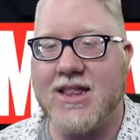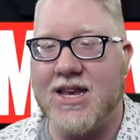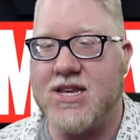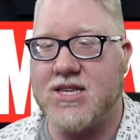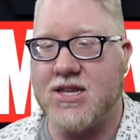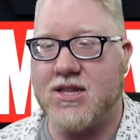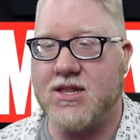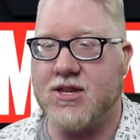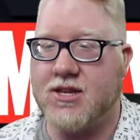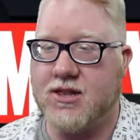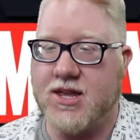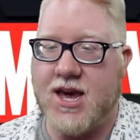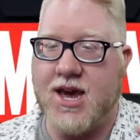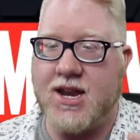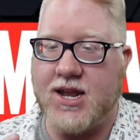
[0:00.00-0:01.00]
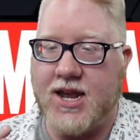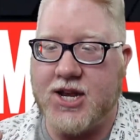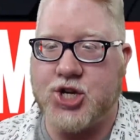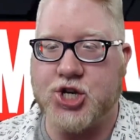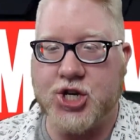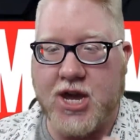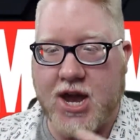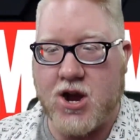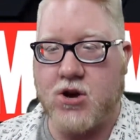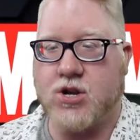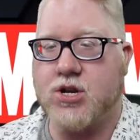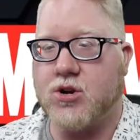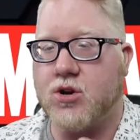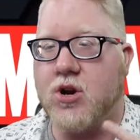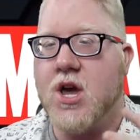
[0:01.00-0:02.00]
least that that each
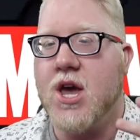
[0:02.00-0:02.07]
character